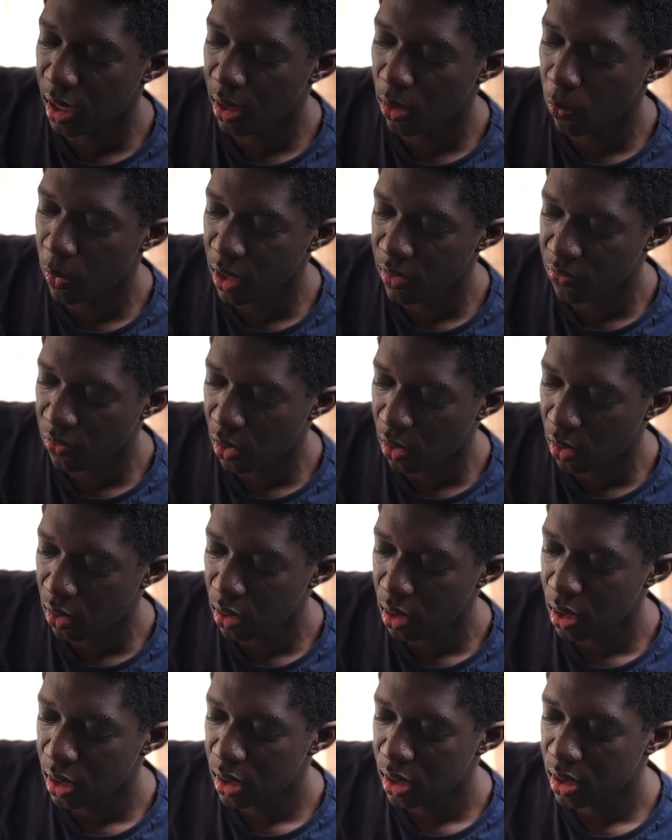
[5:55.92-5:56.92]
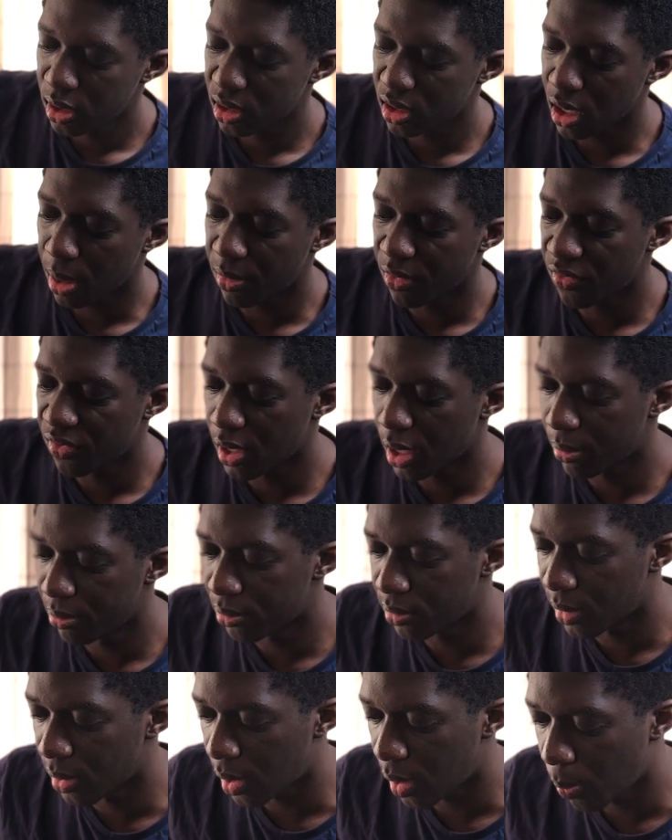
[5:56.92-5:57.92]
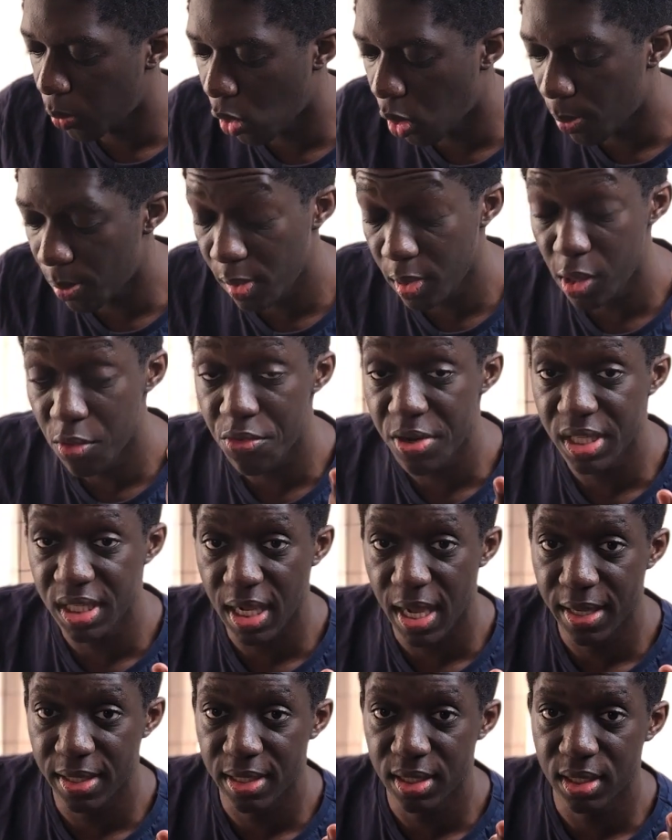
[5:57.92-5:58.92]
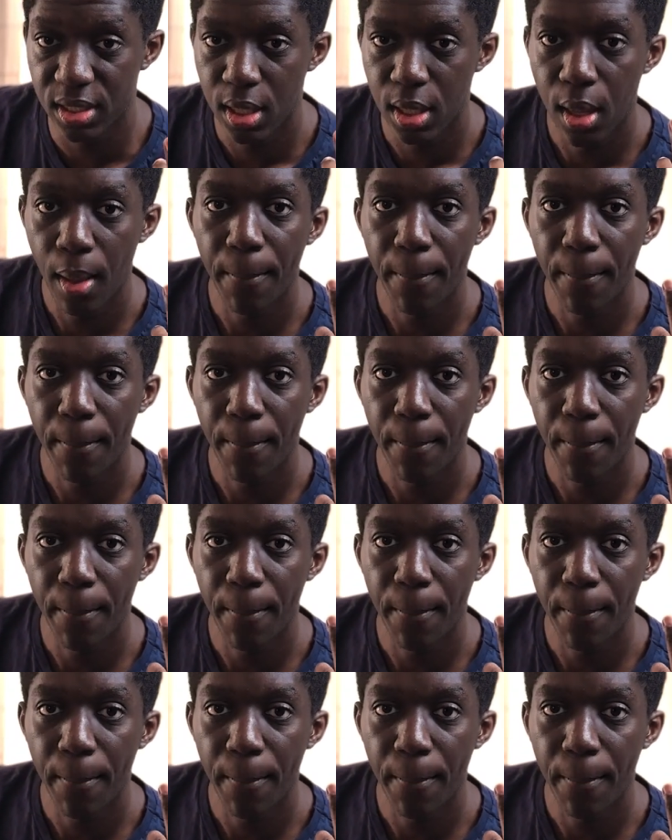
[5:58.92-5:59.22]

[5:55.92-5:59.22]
Weevil. Some of them probably retired.